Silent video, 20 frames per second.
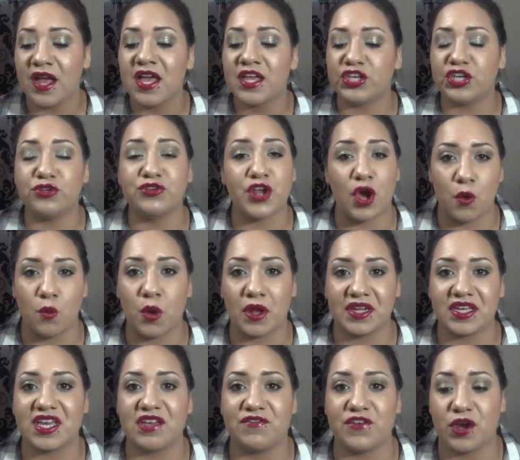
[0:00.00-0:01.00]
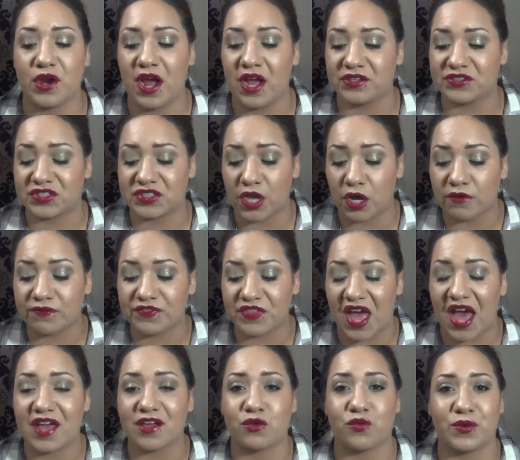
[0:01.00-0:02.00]
You don't want to give yourself
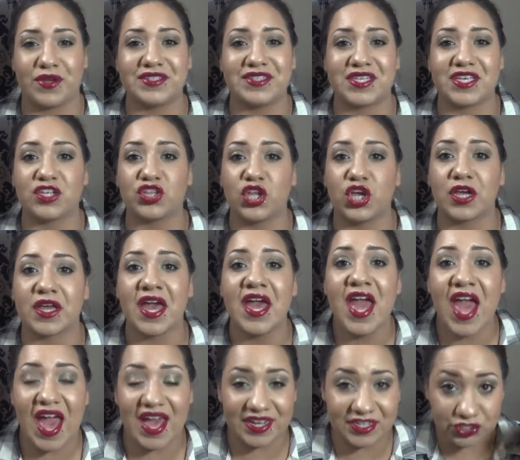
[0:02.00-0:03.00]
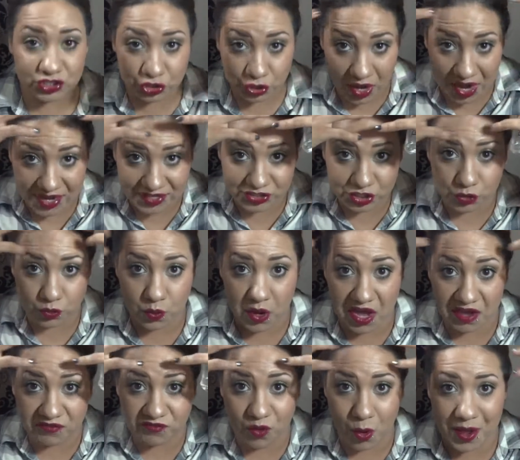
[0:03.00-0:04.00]
that greasy look and try to
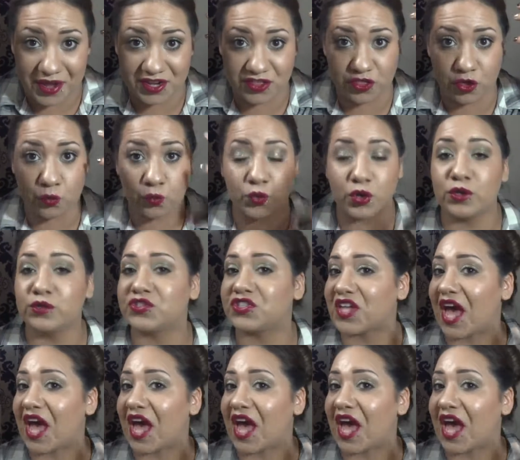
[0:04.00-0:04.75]
avoid the roots.